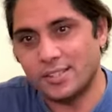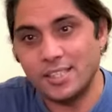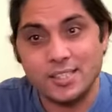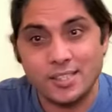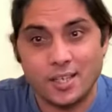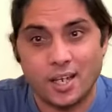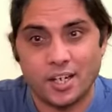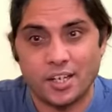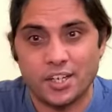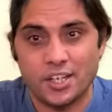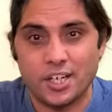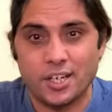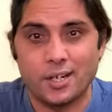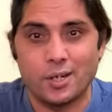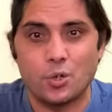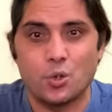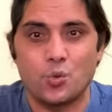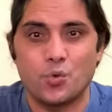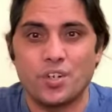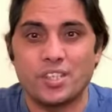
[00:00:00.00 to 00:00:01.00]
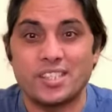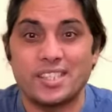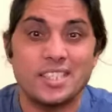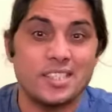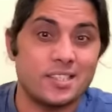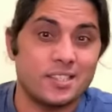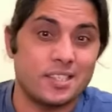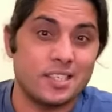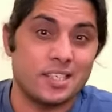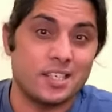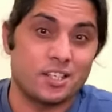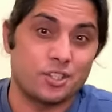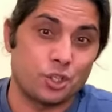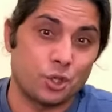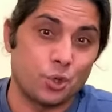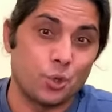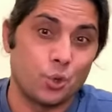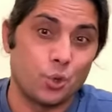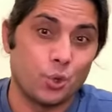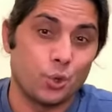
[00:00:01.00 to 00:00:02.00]
this idea over 60 years
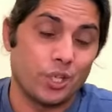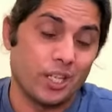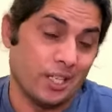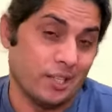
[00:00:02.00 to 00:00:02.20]
ago